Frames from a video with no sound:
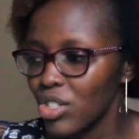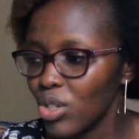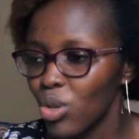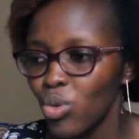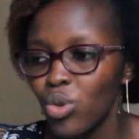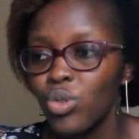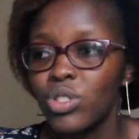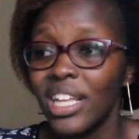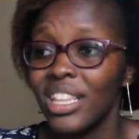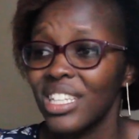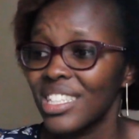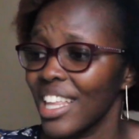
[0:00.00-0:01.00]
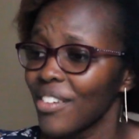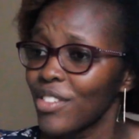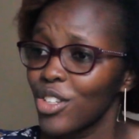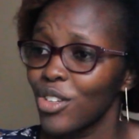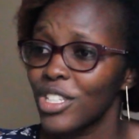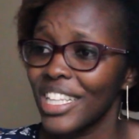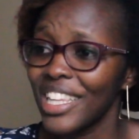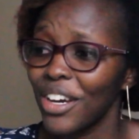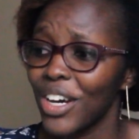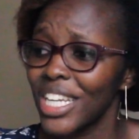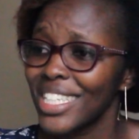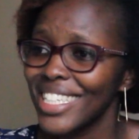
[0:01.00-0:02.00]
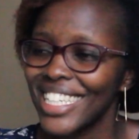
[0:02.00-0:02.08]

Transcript: who looks at these other videos and they're wondering,